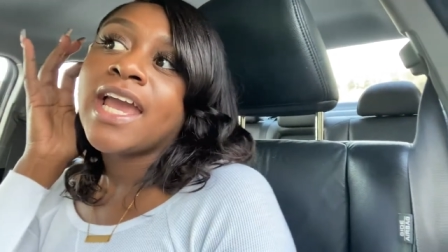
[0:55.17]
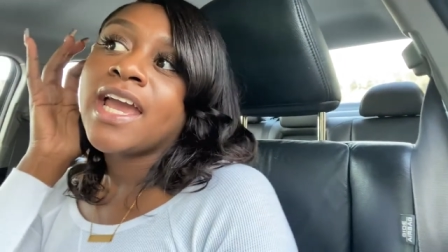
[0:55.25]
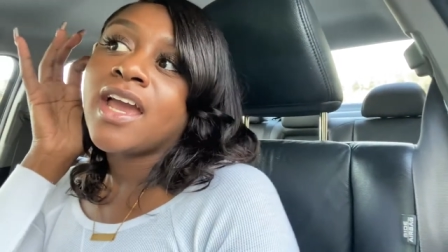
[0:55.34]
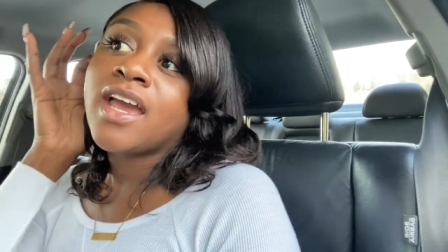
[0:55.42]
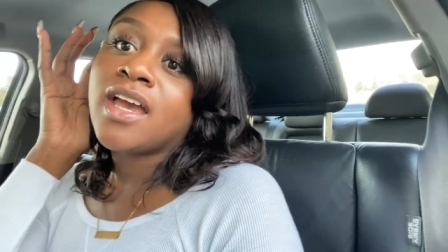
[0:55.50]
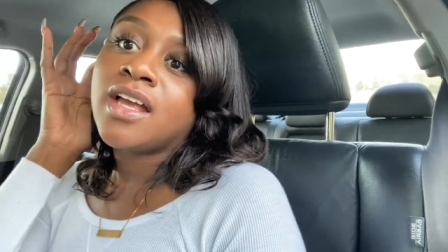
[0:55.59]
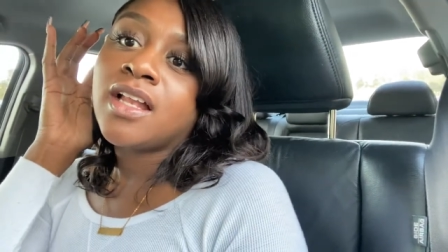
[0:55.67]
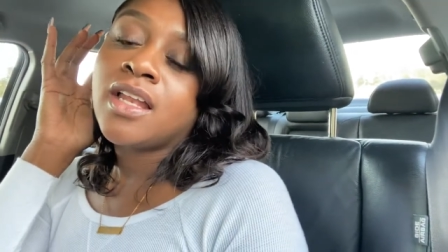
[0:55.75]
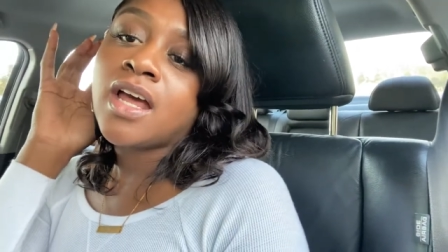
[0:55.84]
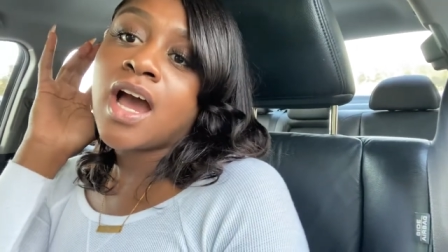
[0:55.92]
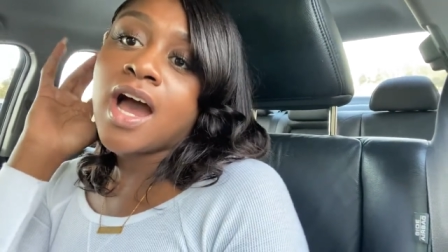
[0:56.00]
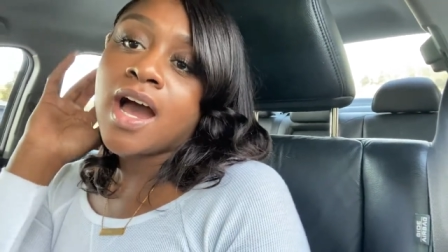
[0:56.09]

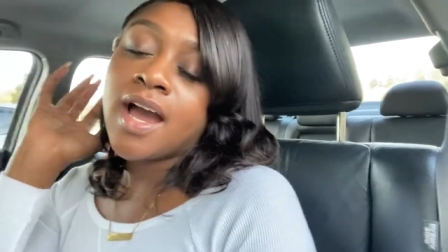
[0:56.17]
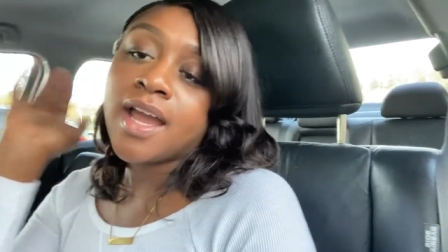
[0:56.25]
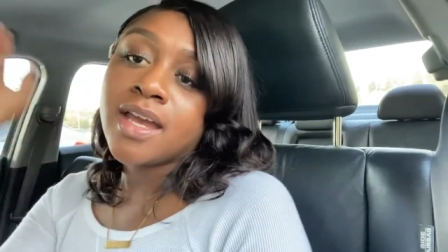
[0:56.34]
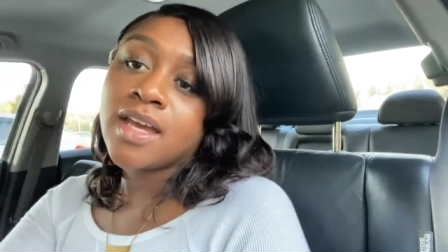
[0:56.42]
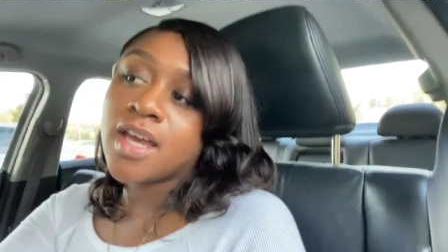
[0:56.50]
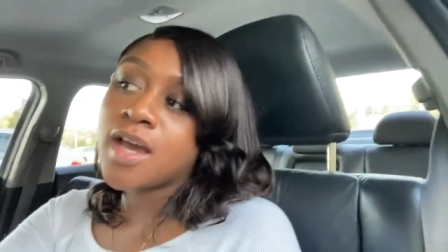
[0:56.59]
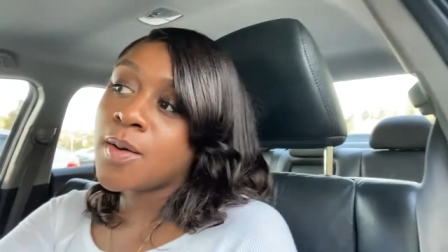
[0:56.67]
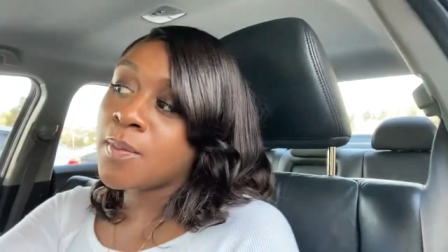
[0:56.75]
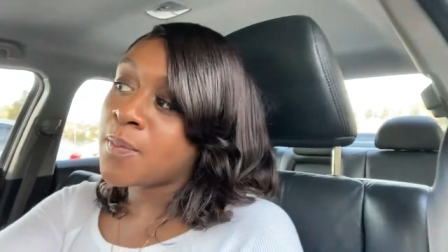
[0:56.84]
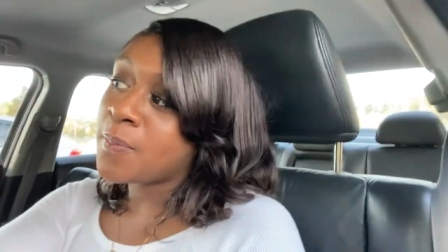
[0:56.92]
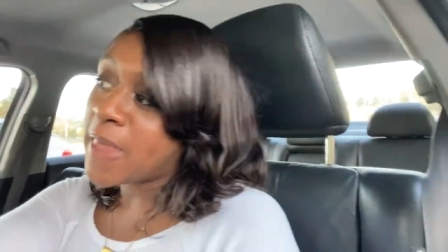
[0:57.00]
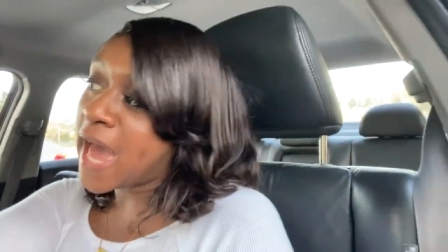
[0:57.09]
and i
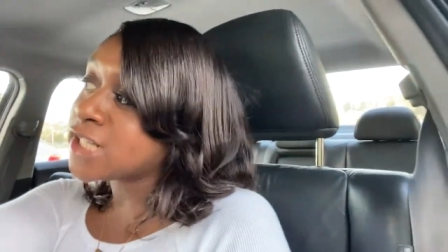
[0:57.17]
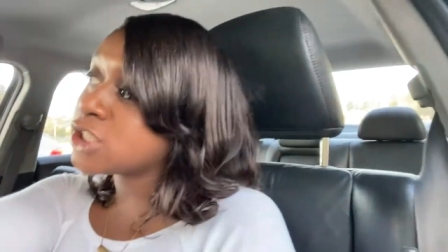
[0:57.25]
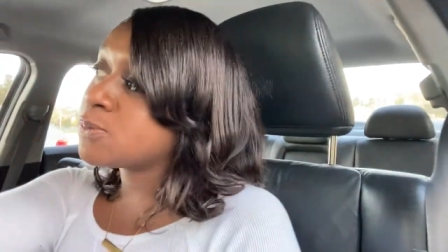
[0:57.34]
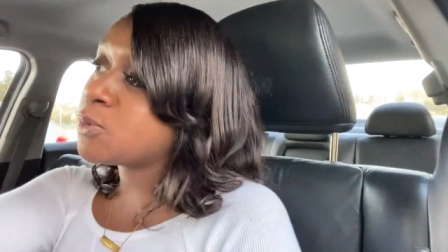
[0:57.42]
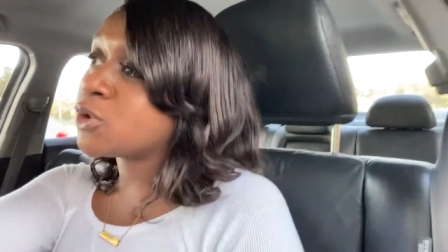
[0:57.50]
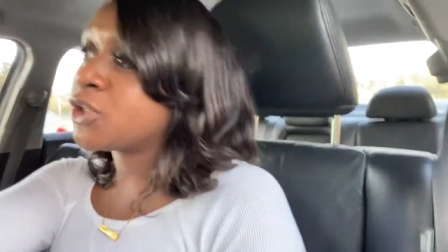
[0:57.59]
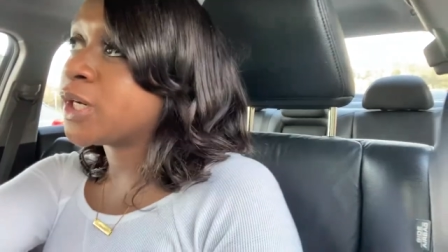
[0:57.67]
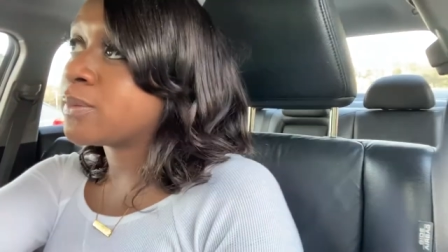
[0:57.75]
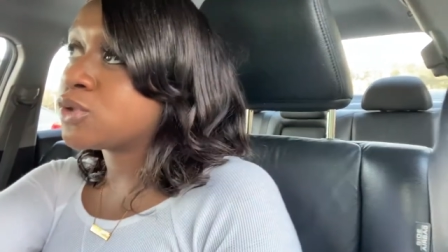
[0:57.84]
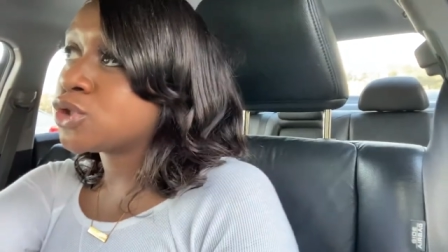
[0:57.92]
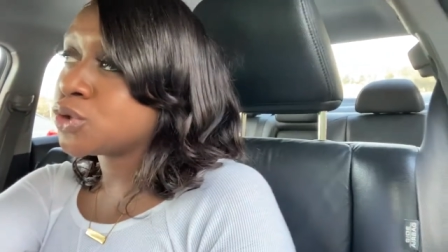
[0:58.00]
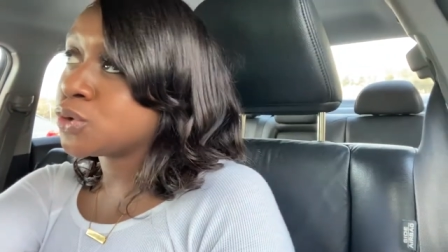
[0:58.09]
am i just pulled
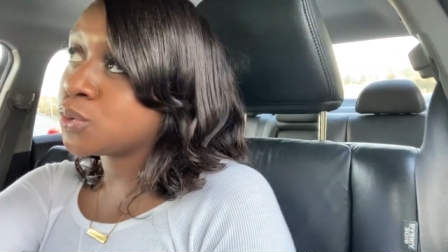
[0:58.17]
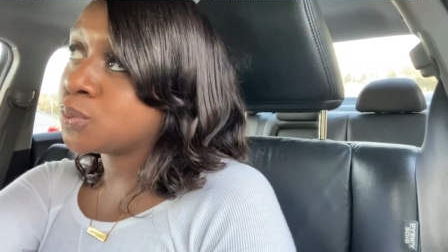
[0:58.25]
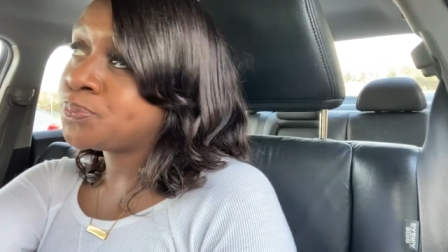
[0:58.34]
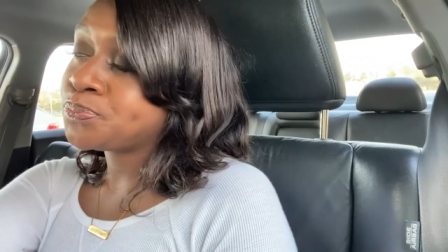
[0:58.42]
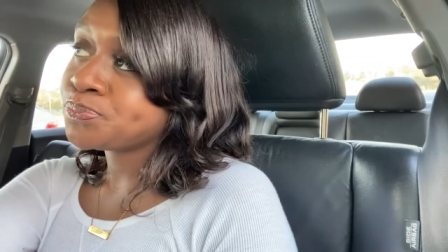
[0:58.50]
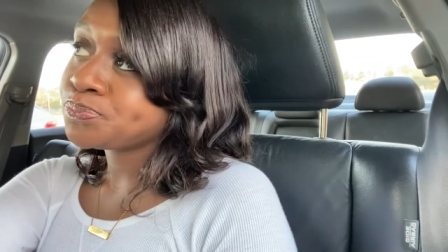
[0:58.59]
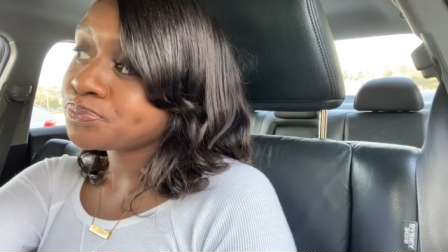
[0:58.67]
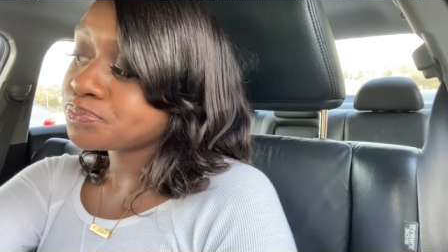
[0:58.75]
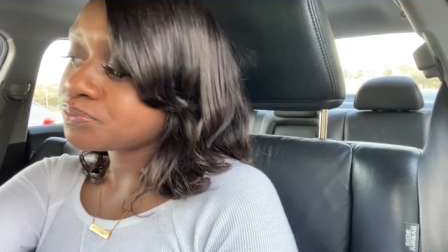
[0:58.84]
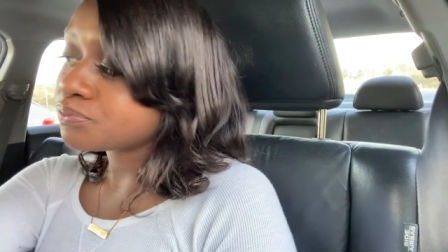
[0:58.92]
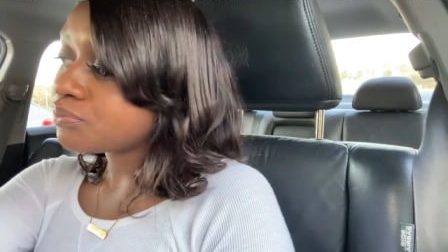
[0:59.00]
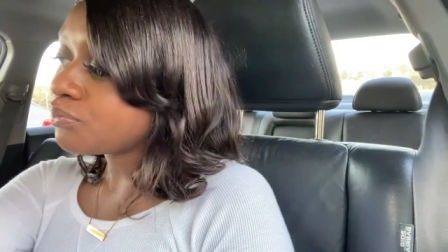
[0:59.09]
up to
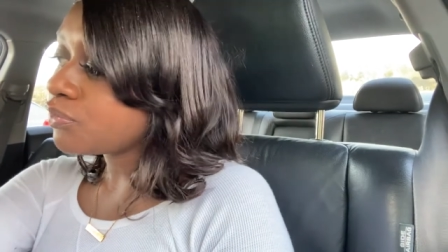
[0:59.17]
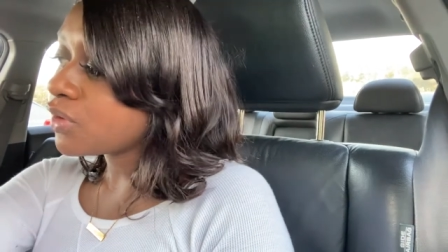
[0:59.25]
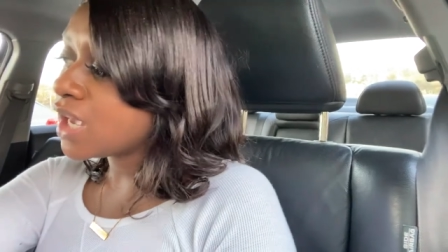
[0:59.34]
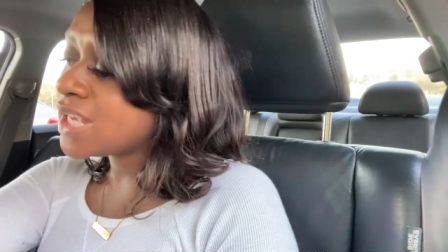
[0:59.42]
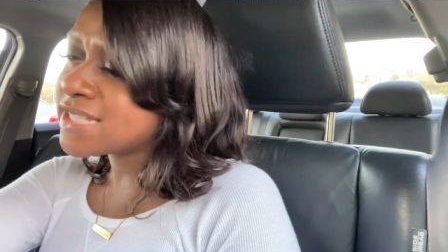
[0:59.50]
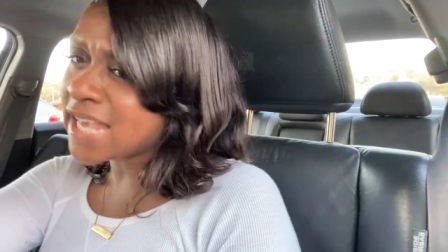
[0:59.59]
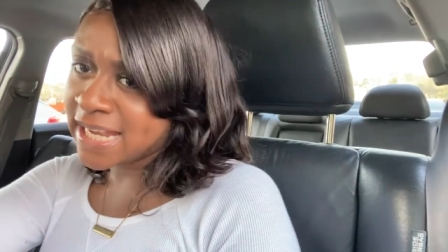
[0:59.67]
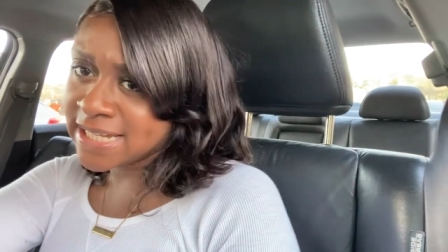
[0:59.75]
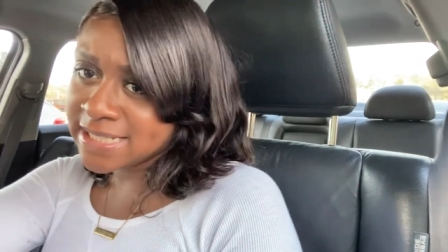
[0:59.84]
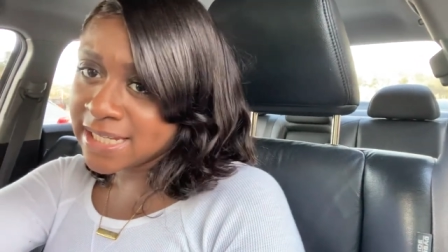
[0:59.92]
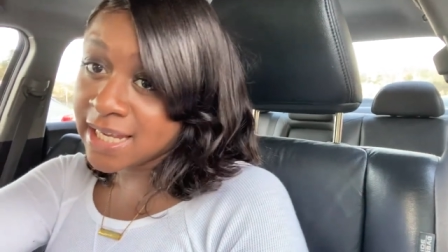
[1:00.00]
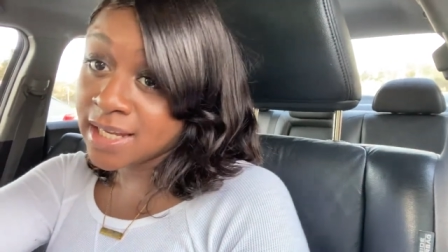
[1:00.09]
it's
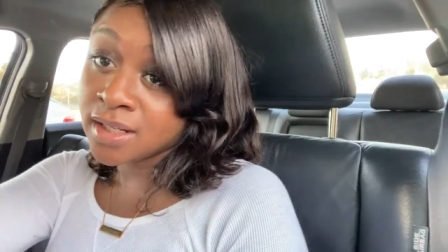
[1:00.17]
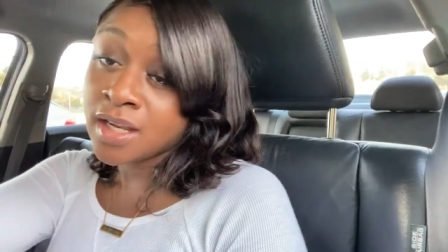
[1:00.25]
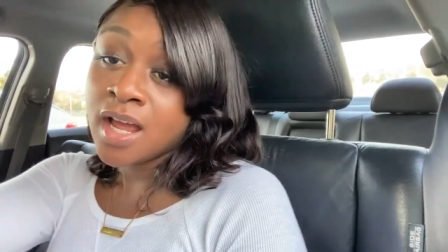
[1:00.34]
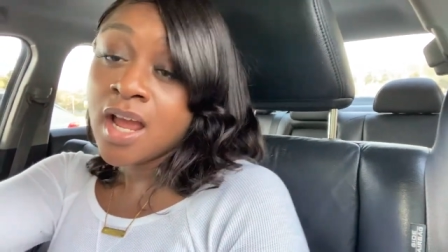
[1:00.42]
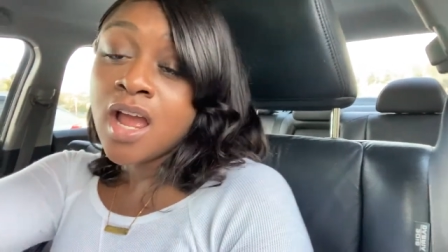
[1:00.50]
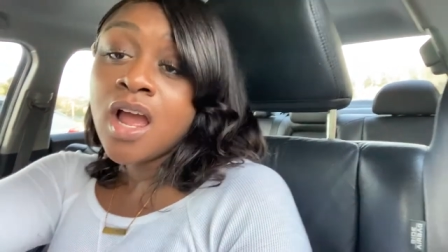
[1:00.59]
8:10.